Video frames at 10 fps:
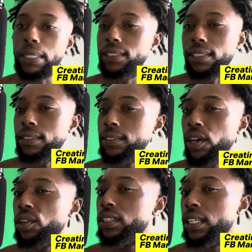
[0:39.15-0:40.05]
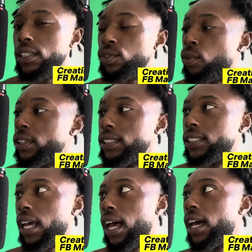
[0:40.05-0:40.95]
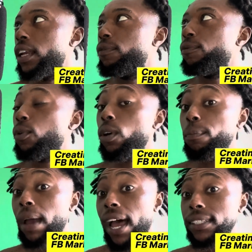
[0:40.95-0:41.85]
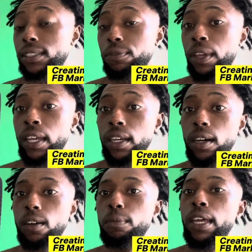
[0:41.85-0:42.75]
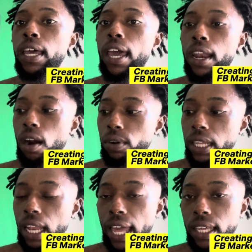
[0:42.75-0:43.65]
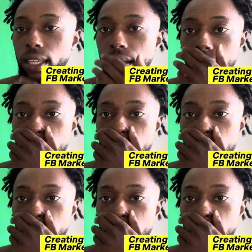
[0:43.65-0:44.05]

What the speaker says: just sell things on the side for passive income, and I really like it.